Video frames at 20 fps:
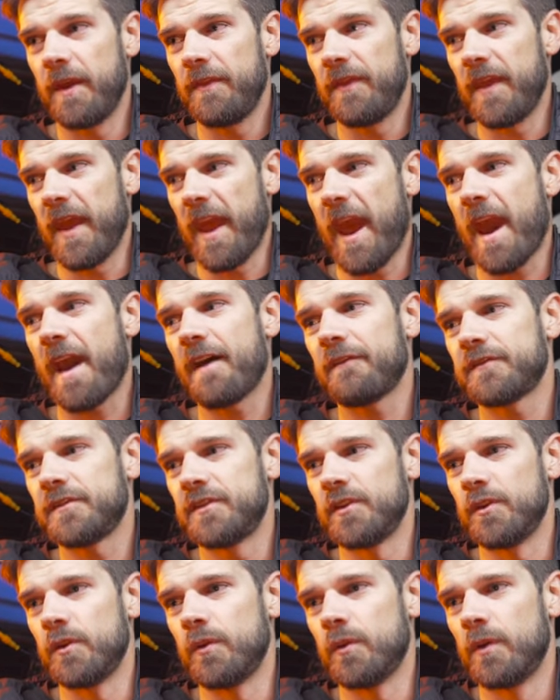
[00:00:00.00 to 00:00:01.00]
They have
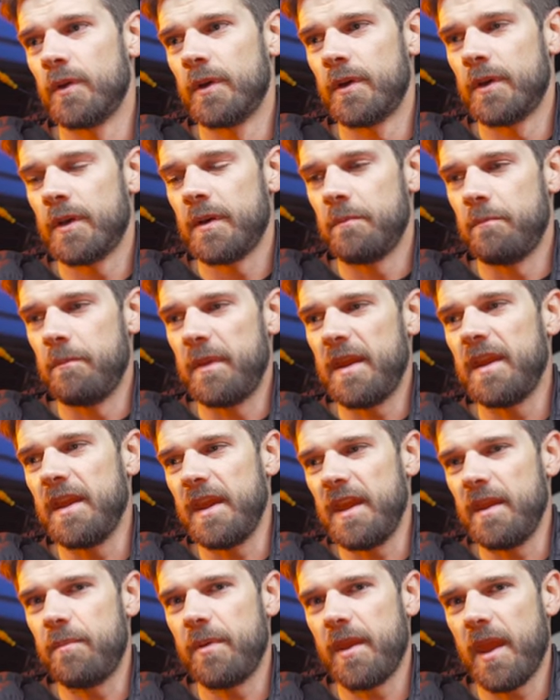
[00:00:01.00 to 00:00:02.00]
to meet
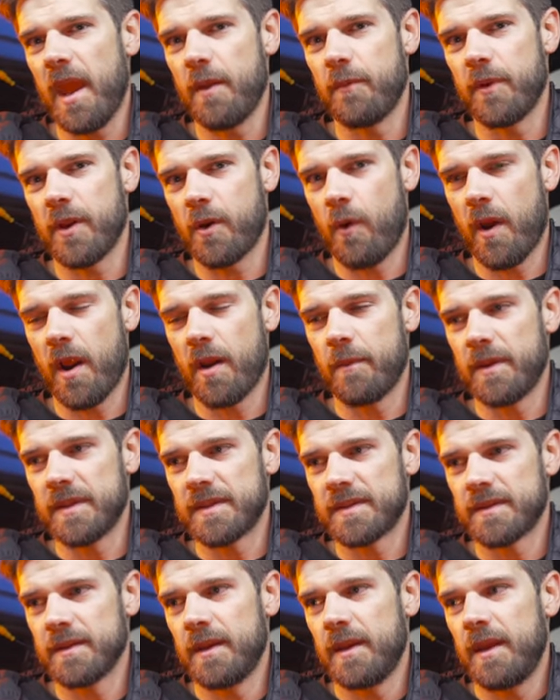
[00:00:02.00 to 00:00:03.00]
E P A
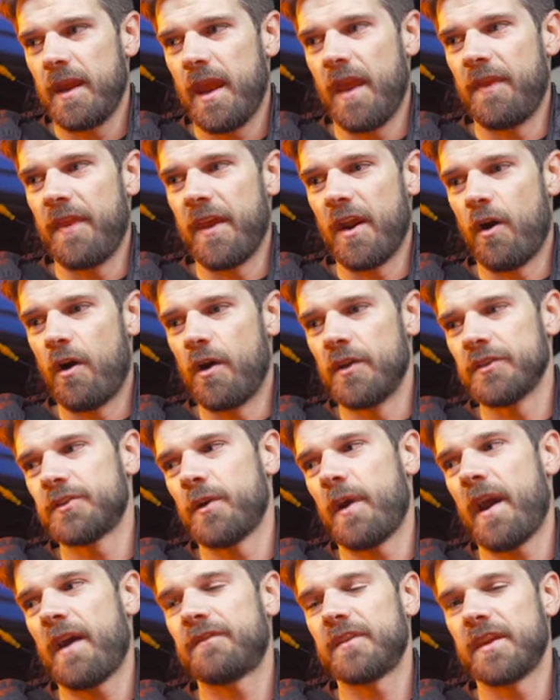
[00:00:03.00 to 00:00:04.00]
requirements, and they also
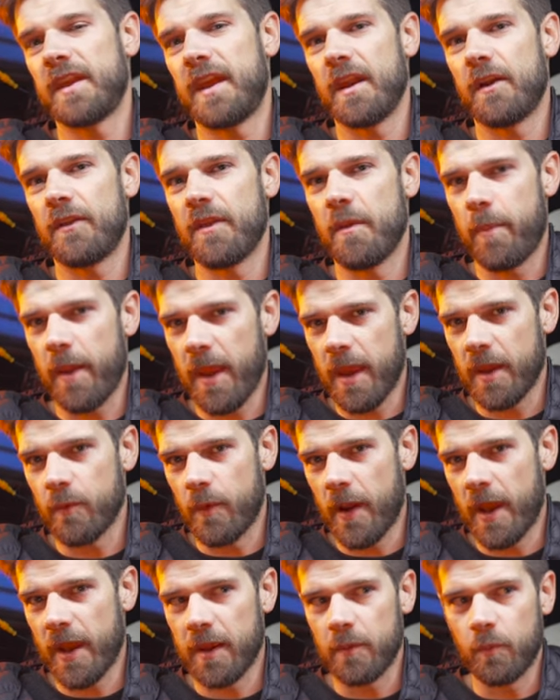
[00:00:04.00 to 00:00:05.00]
have to get on the
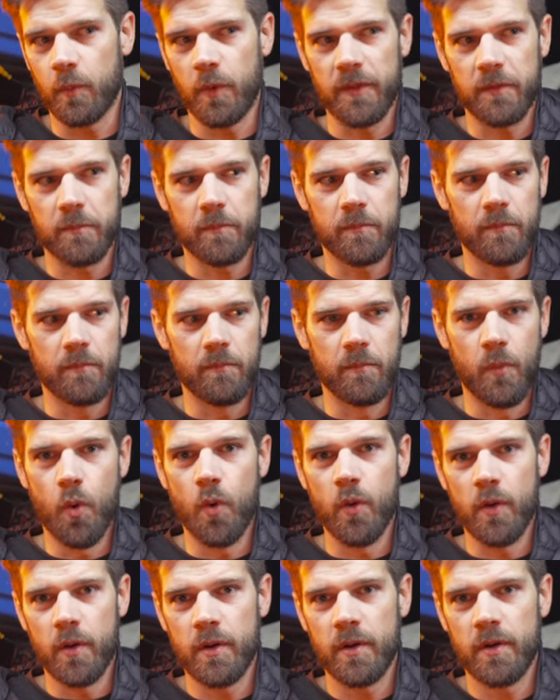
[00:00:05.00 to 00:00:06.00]
bandwagon with
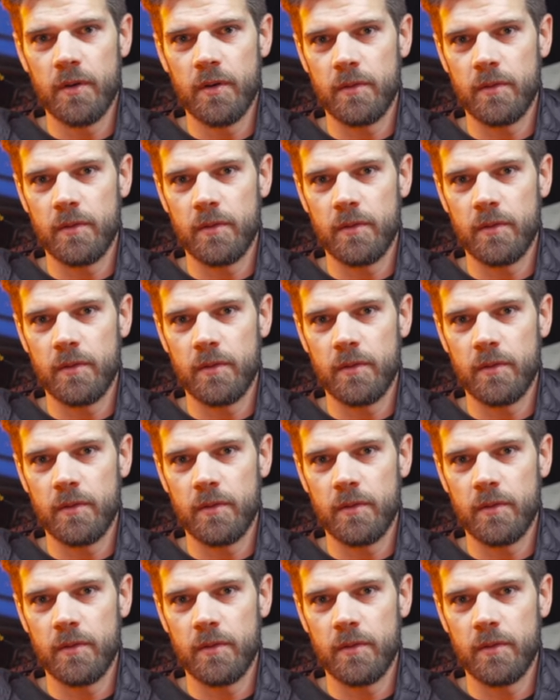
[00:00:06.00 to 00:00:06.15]
more